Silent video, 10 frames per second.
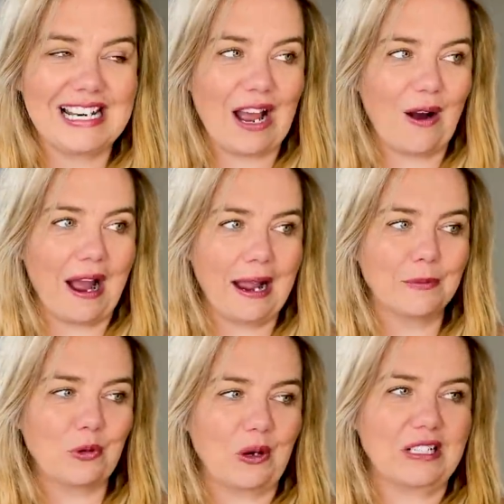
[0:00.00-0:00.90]
Now
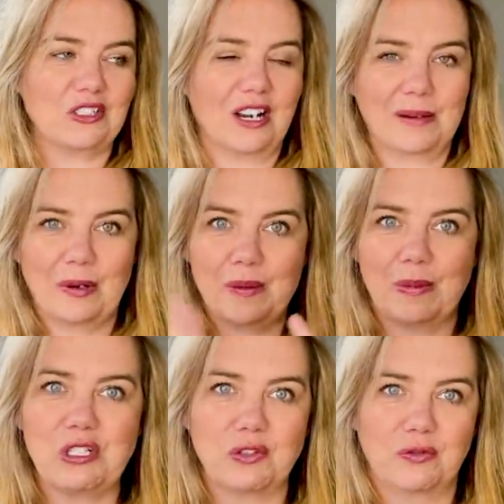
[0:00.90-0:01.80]
I'm going to talk about a
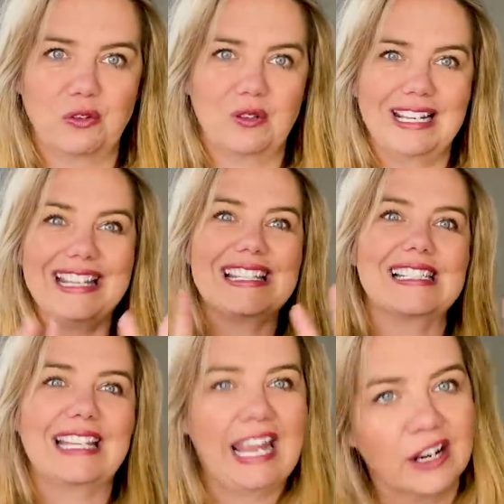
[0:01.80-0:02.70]
bunch of food in
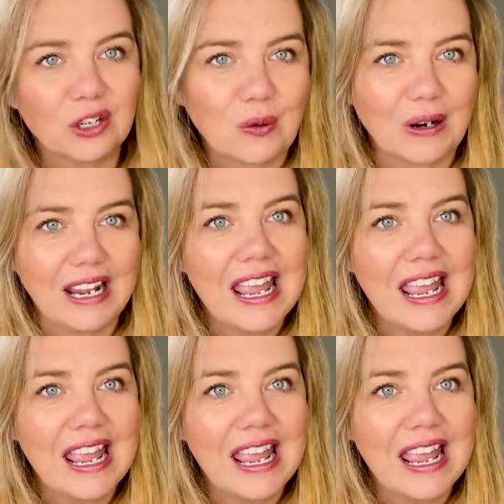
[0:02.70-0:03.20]
this category.